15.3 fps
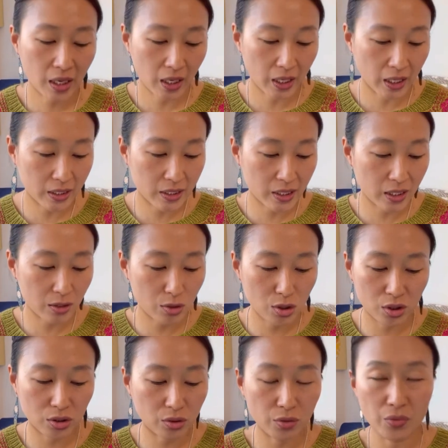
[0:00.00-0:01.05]
and I did
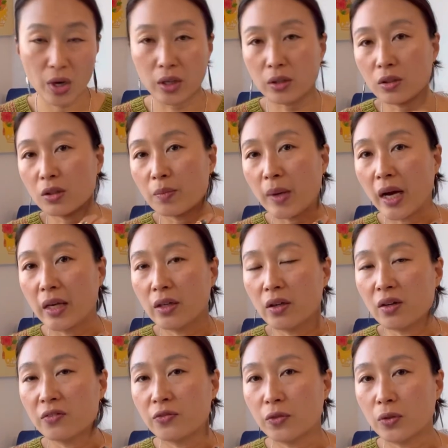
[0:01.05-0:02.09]
just a regular bind
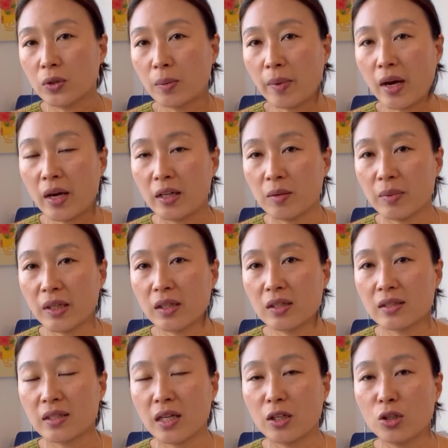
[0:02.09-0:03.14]
off for the body
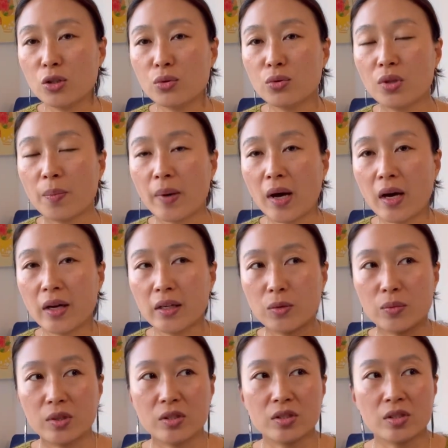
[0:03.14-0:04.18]
because I knew the body
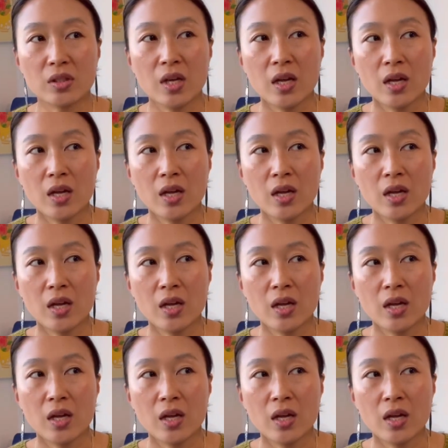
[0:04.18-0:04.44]
was